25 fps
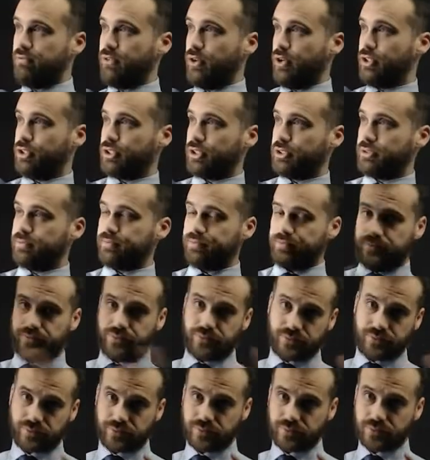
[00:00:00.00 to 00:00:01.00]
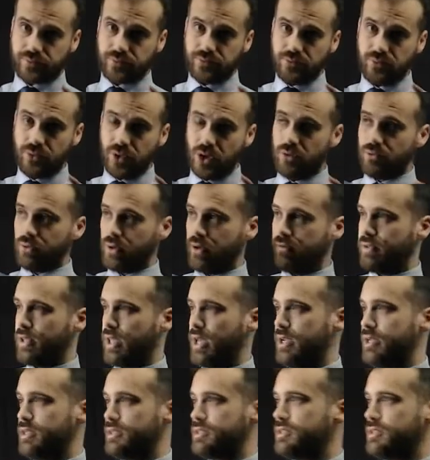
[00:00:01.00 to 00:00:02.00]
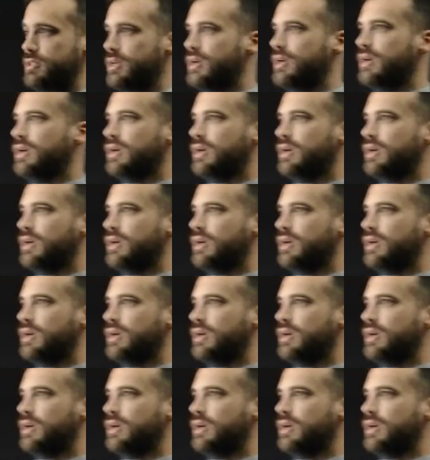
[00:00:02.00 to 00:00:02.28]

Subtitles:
version of whatever that is.